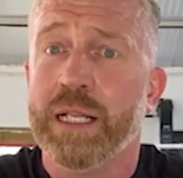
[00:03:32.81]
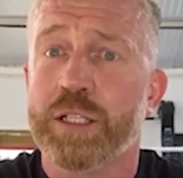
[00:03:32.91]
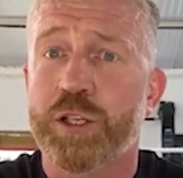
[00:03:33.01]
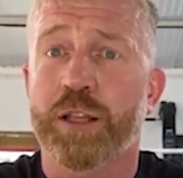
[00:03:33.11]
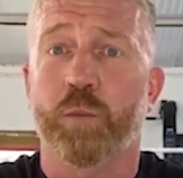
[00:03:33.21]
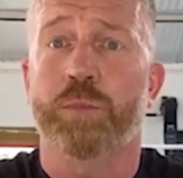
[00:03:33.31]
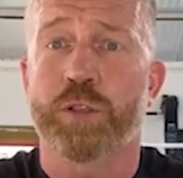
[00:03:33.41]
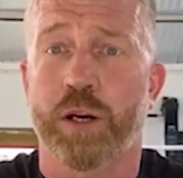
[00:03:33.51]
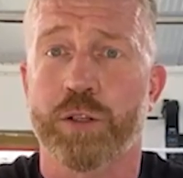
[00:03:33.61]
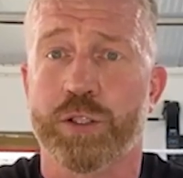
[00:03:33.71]
share the
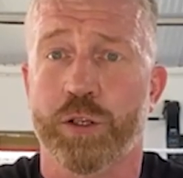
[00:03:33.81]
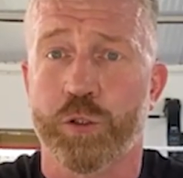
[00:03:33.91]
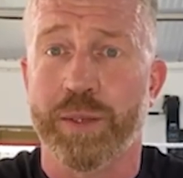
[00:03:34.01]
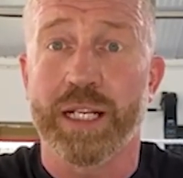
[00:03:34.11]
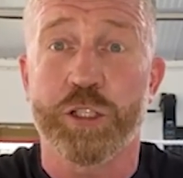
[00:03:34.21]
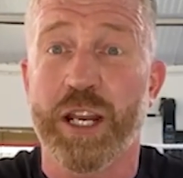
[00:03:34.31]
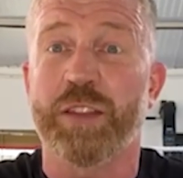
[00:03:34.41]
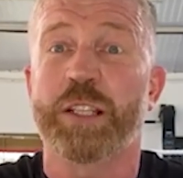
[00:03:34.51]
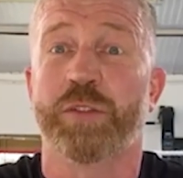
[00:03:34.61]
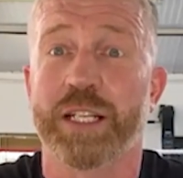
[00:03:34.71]
website on your social media, share
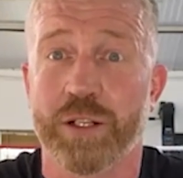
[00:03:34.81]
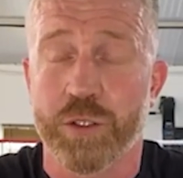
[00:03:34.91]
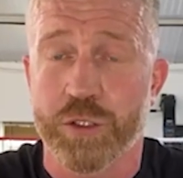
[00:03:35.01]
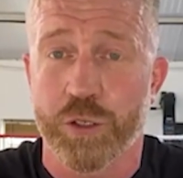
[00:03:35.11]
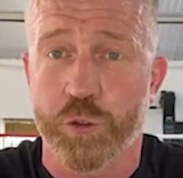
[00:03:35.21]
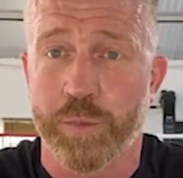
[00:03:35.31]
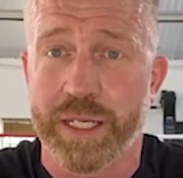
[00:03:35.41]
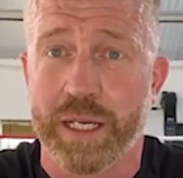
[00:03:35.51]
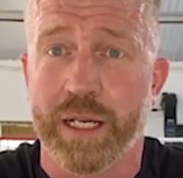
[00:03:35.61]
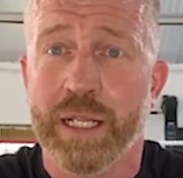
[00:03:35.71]
this video on your social
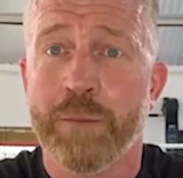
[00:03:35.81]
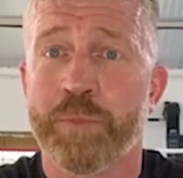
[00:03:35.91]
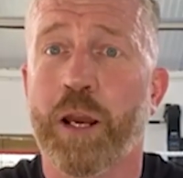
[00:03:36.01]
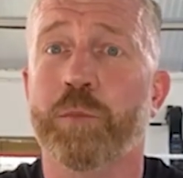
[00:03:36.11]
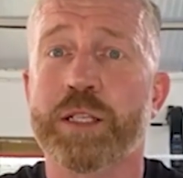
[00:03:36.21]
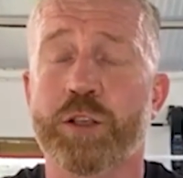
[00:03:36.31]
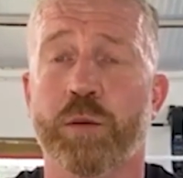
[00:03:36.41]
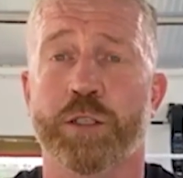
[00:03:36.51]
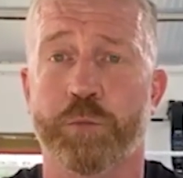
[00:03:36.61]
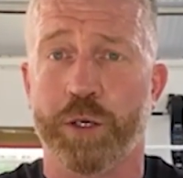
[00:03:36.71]
media, that would be so
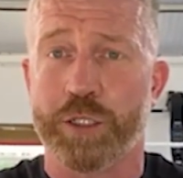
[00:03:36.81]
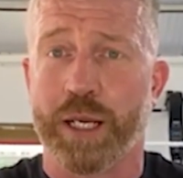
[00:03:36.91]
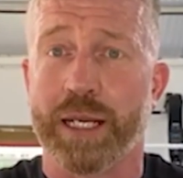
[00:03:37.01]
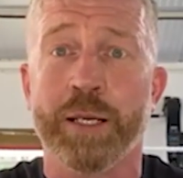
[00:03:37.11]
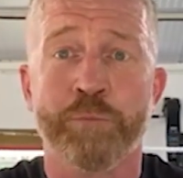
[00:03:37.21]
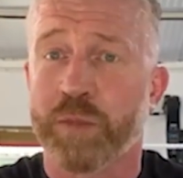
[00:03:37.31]
much appreciated.